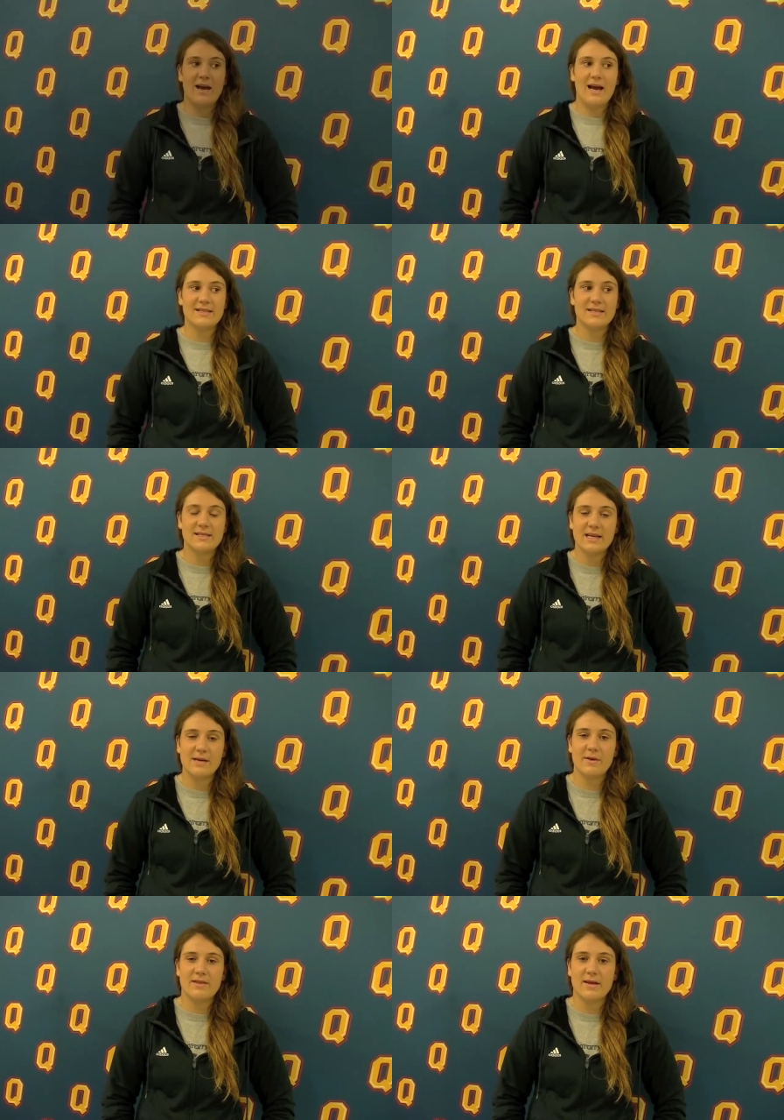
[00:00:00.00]
As a
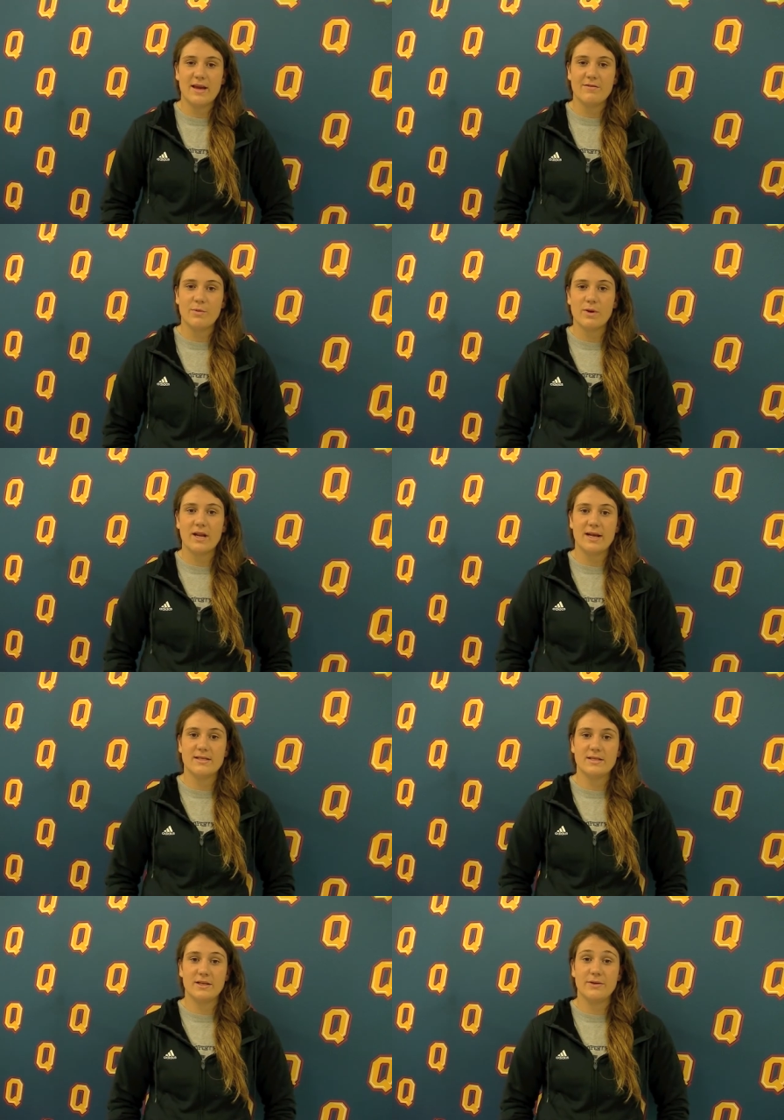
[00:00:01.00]
team, I think everyone
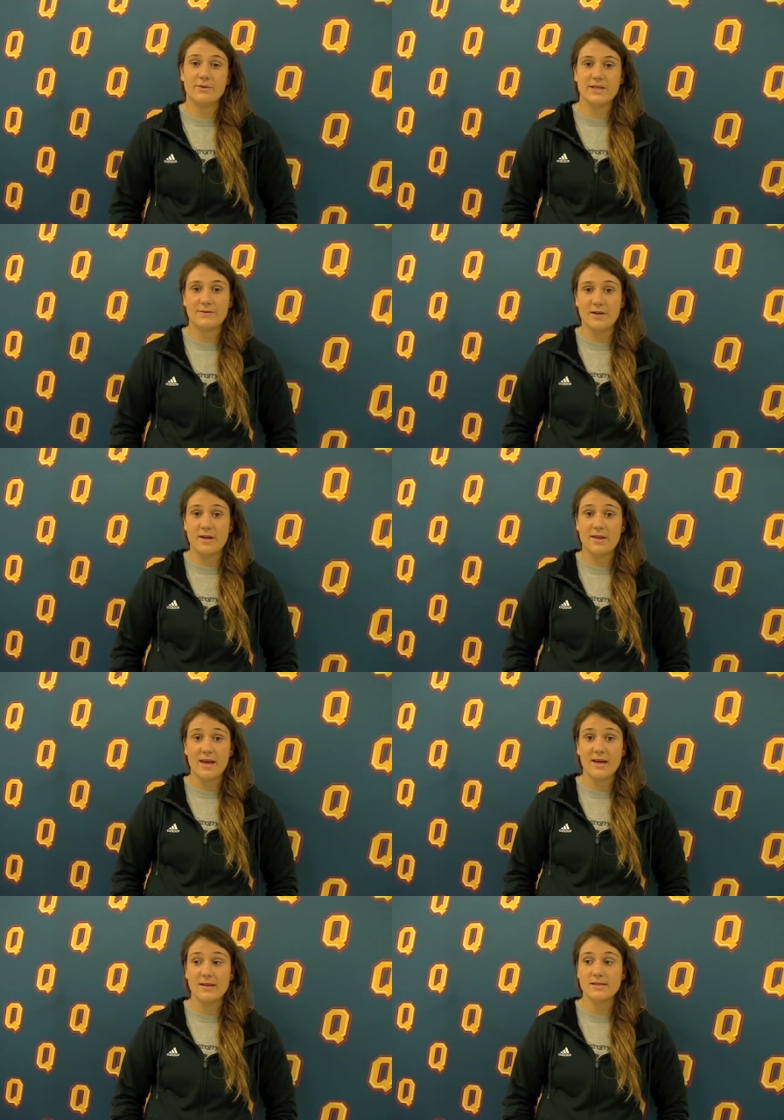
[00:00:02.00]
likes to do different
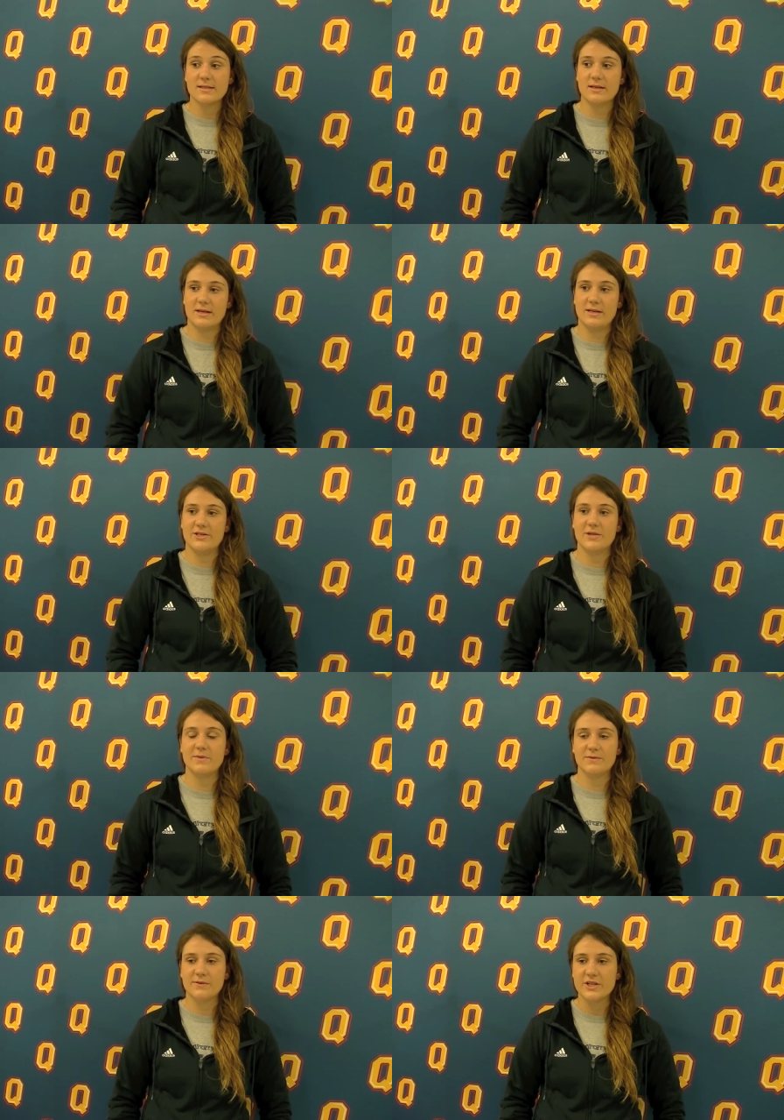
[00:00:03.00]
things in
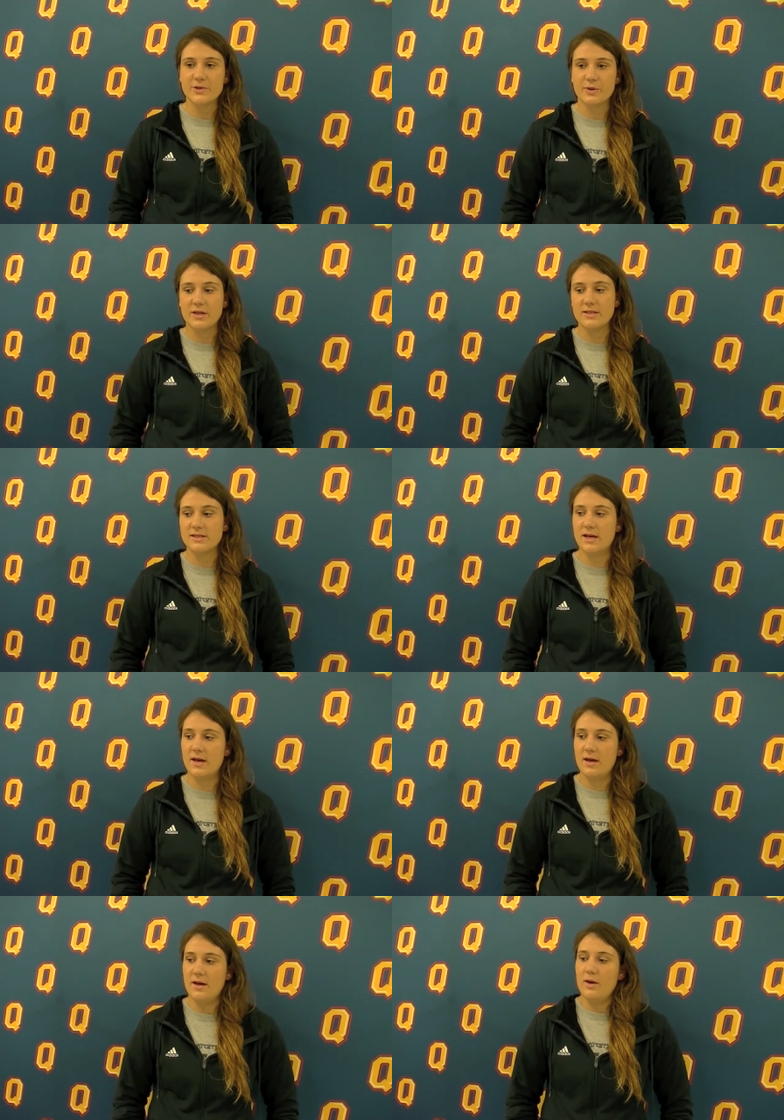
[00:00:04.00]
terms of rituals.
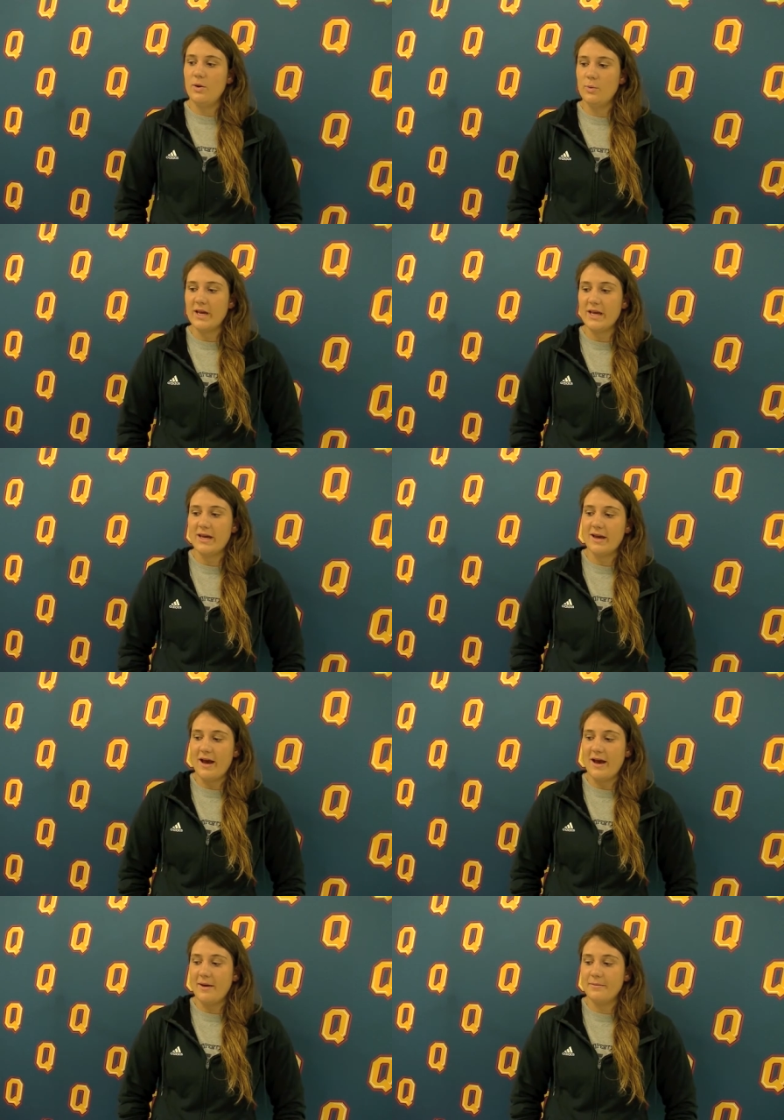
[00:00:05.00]
We
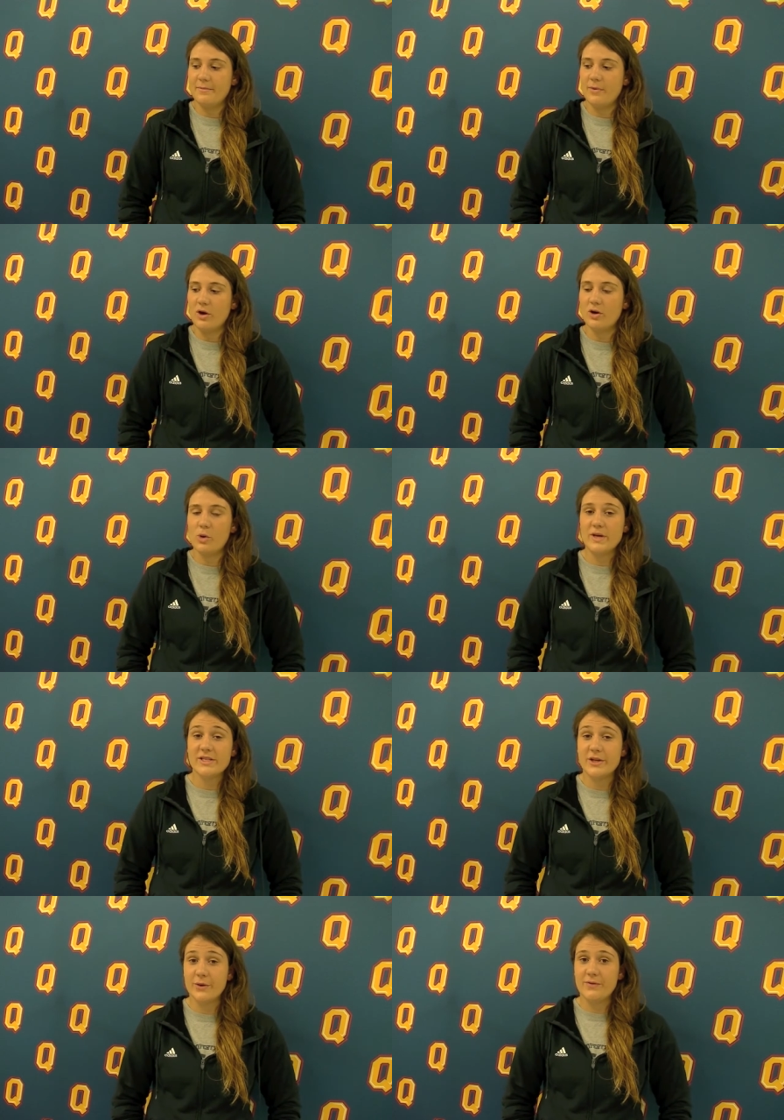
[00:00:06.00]
um, are
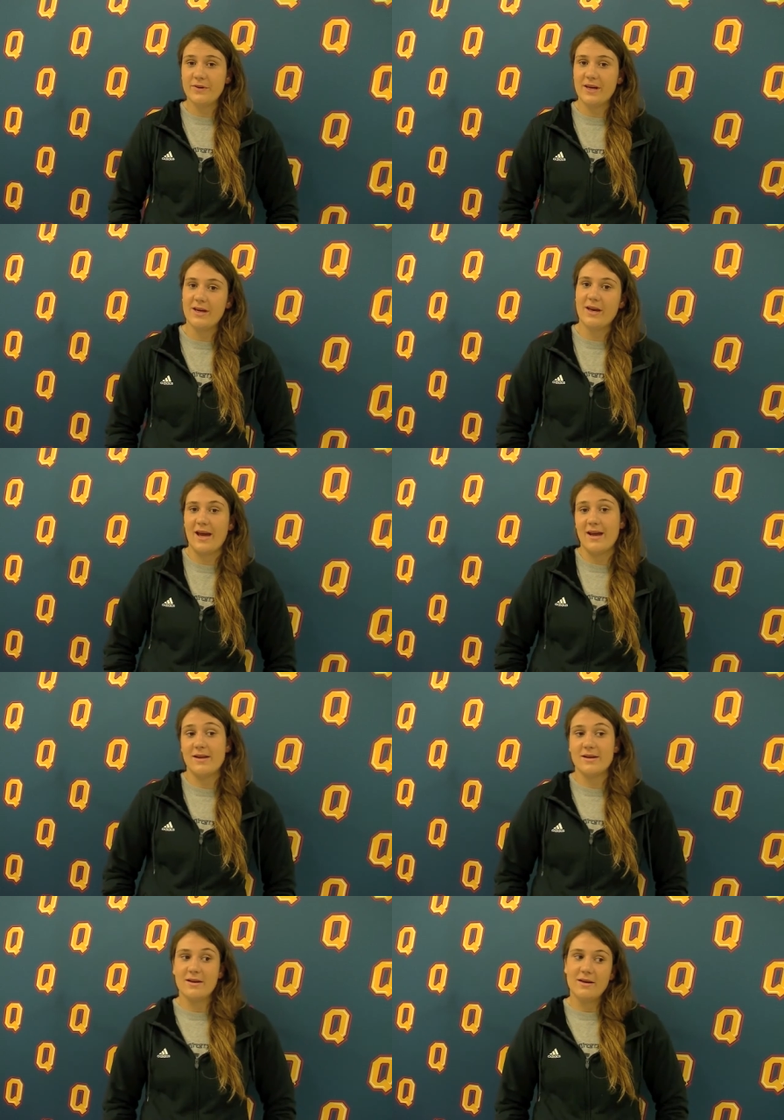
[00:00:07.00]
always goofy
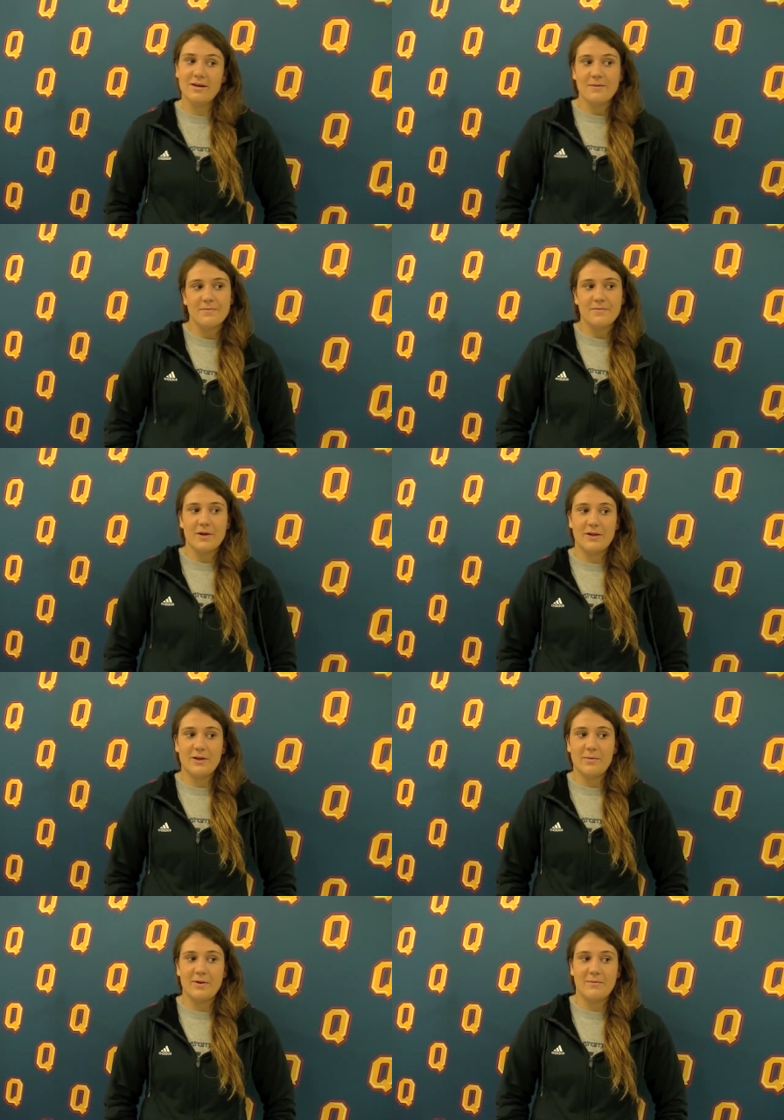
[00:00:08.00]
and a
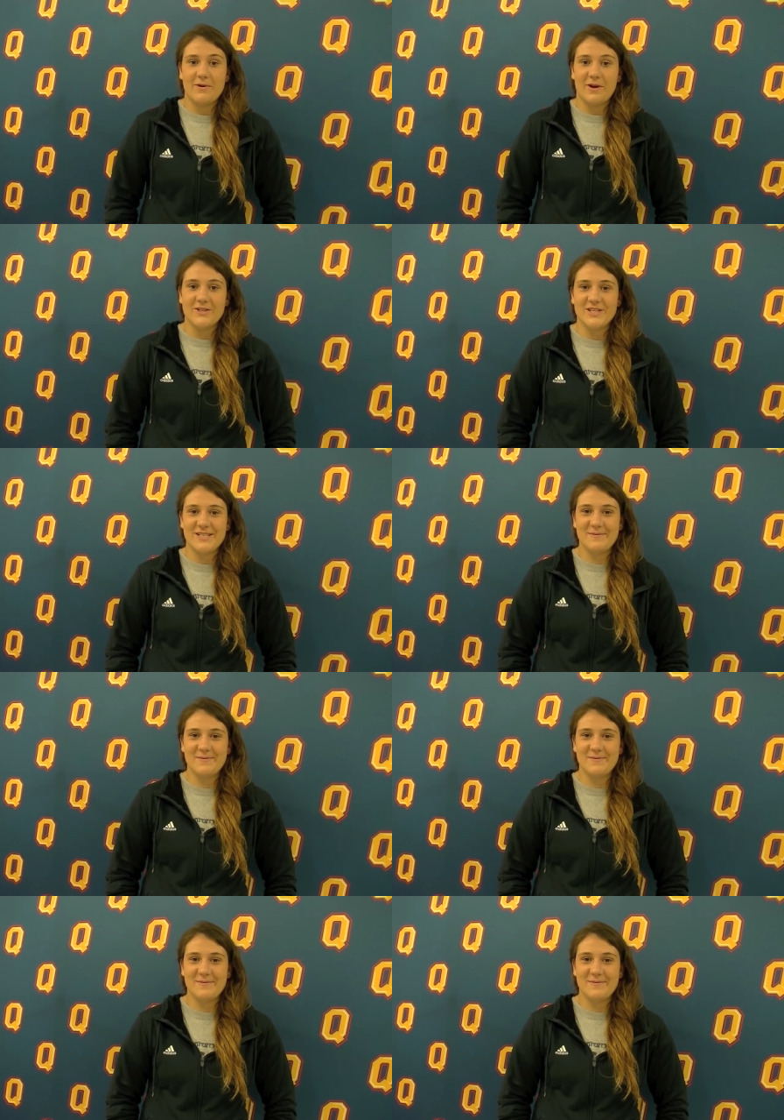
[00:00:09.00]
little bit obnoxious,